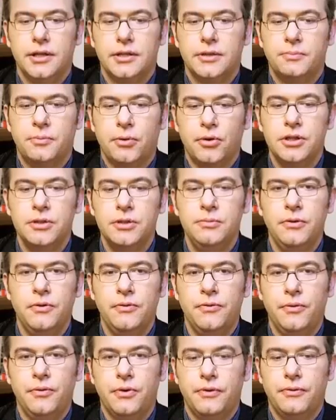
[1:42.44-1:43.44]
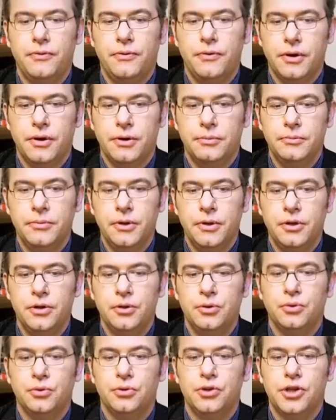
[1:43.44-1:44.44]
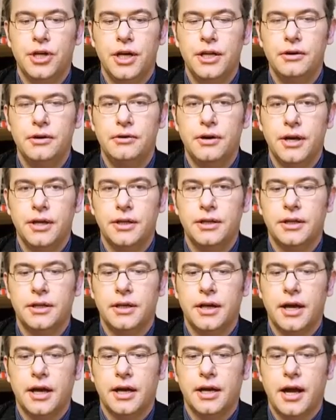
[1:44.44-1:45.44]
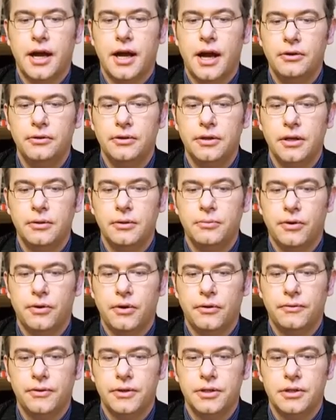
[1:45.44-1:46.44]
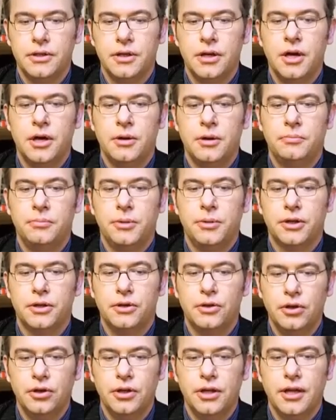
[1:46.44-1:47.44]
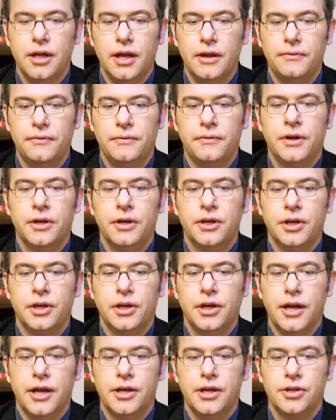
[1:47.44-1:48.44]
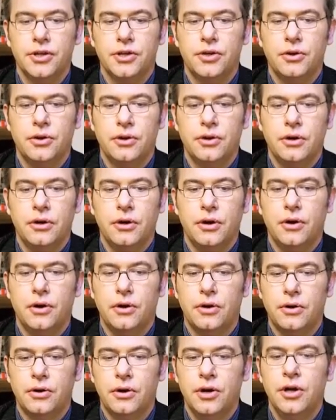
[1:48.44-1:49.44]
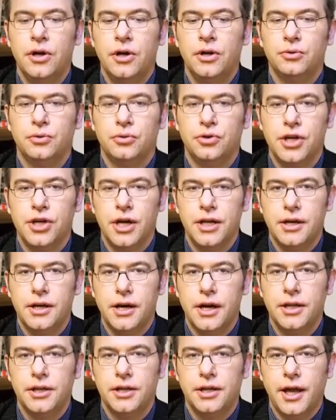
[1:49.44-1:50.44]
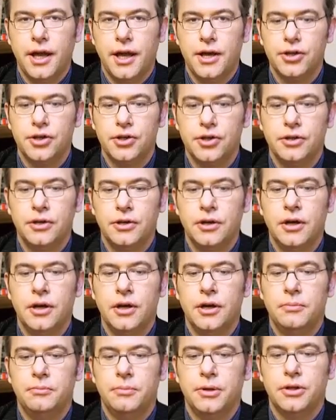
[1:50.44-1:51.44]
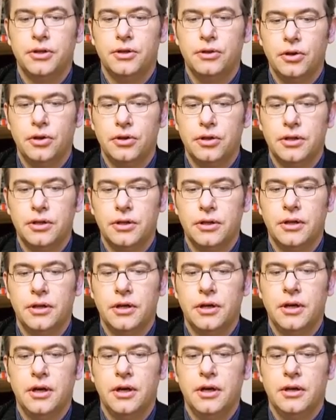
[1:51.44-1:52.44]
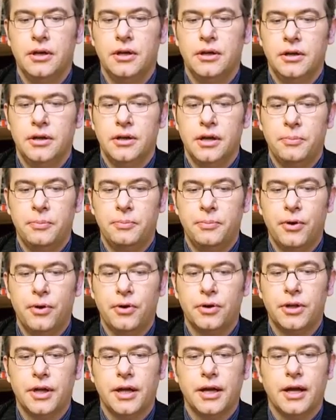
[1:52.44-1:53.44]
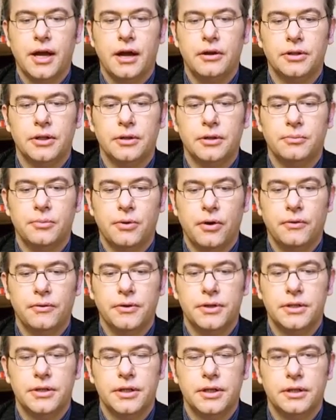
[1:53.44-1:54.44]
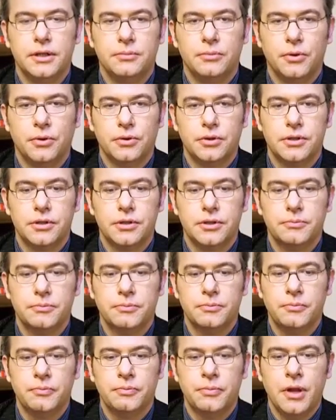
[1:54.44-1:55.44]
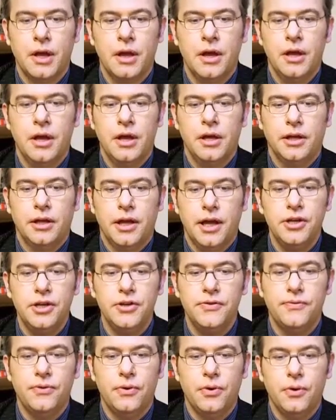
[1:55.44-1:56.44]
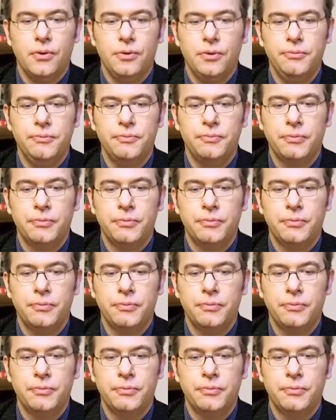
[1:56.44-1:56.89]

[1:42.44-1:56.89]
is possible for a firm to generate accounting profits but not have cash, or to generate cash but not report accounting profits in the books. Cash flow